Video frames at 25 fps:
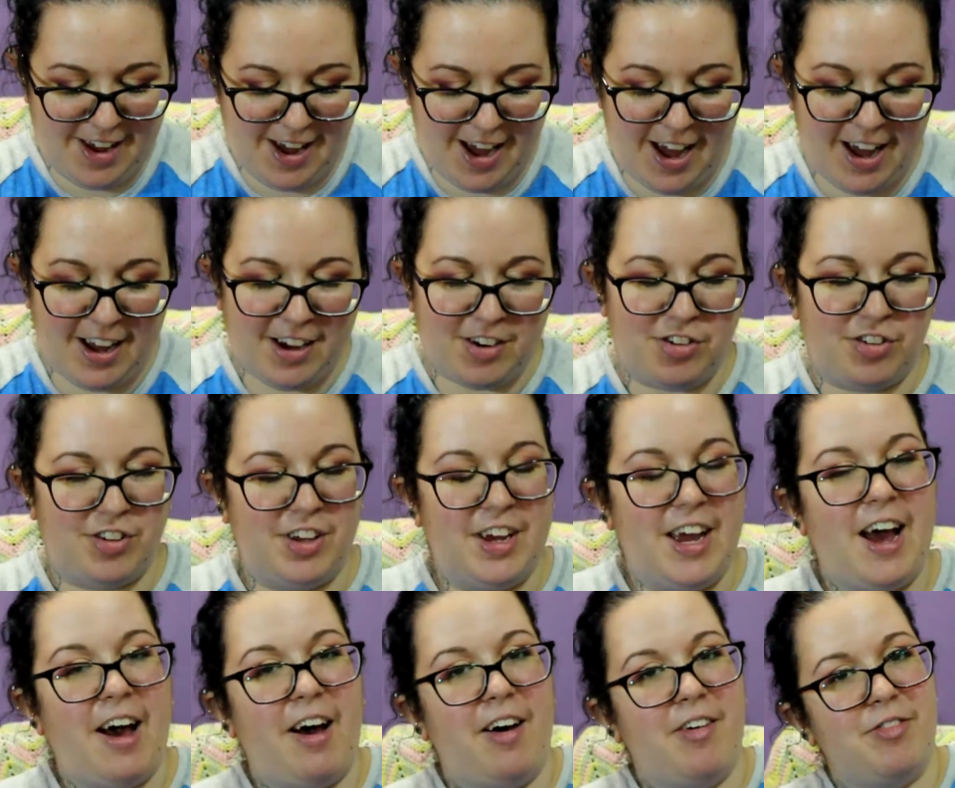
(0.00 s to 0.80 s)
I
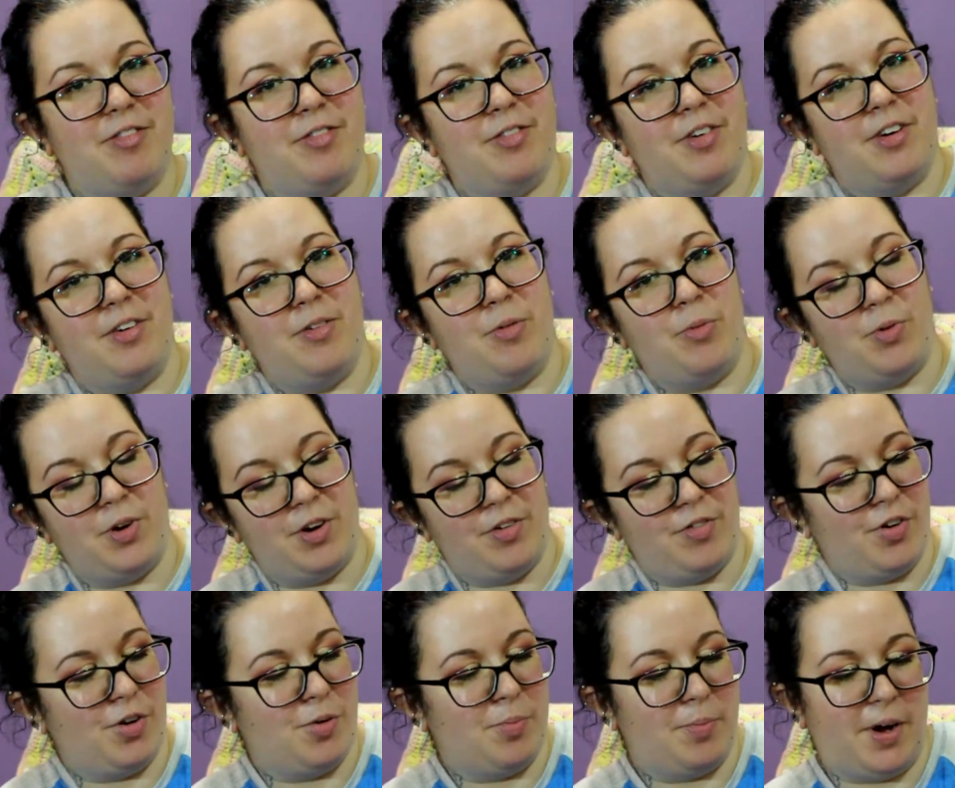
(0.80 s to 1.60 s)
actually have one
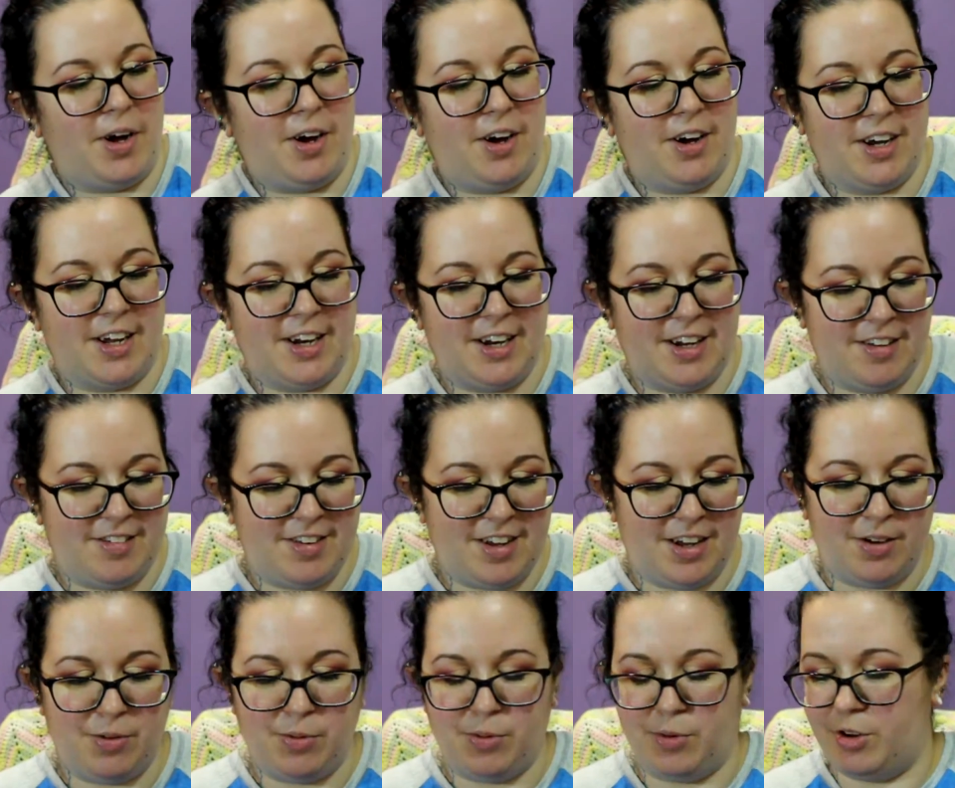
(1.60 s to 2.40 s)
of her Mahogany
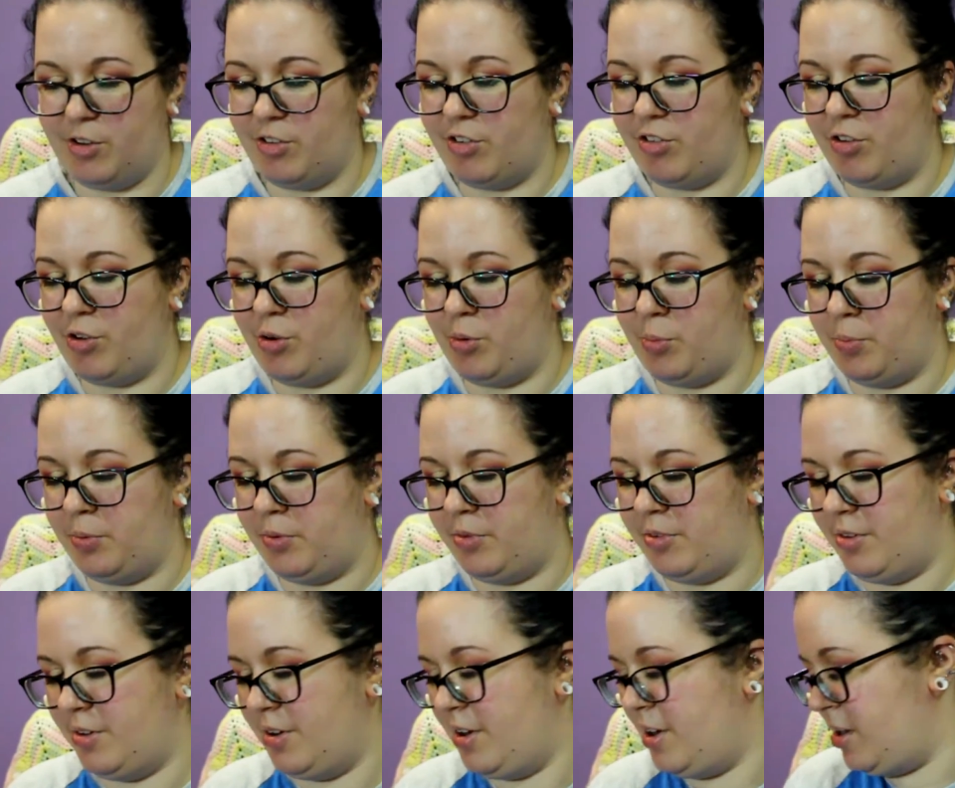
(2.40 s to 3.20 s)
Teakwood
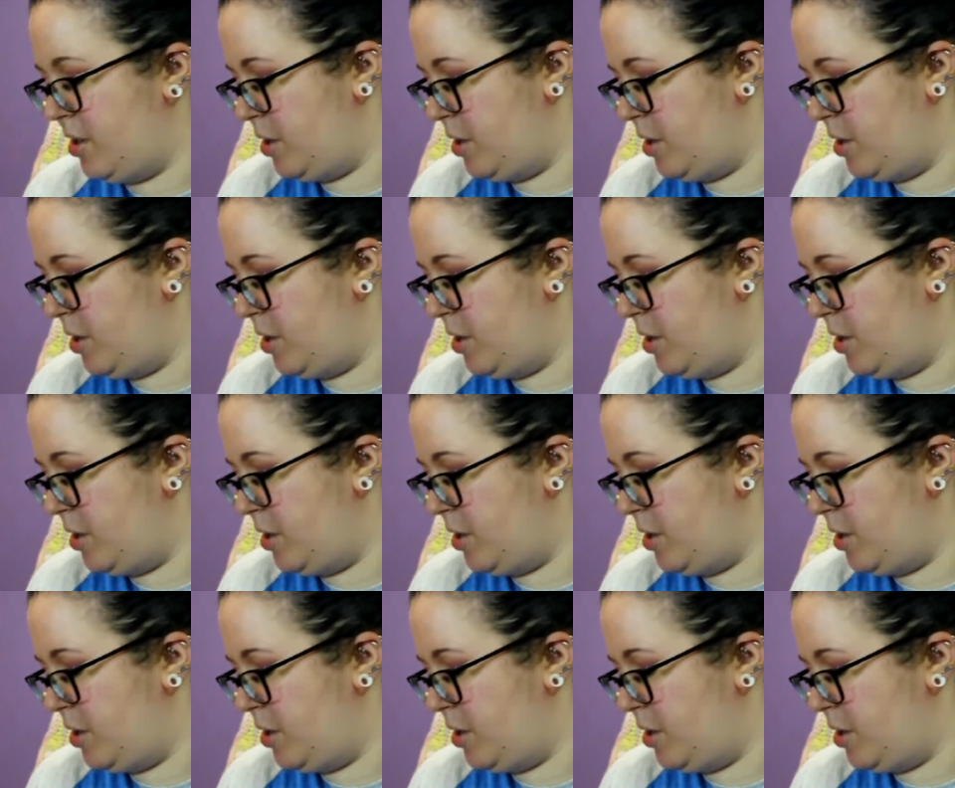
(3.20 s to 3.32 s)
soaps